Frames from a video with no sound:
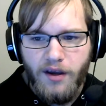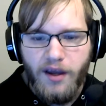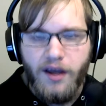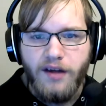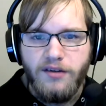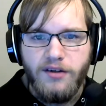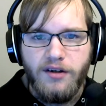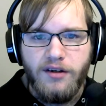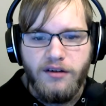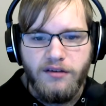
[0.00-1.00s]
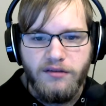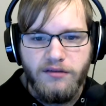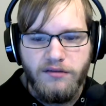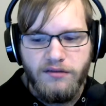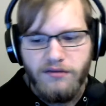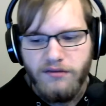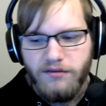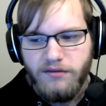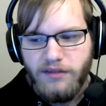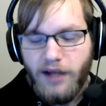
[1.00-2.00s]
And
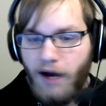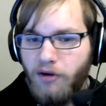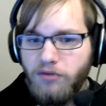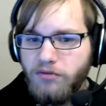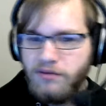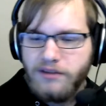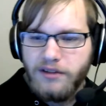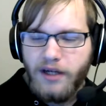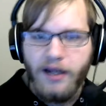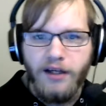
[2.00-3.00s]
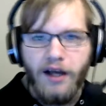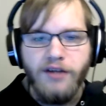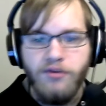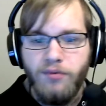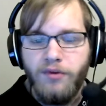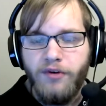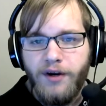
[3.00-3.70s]
Now I do regret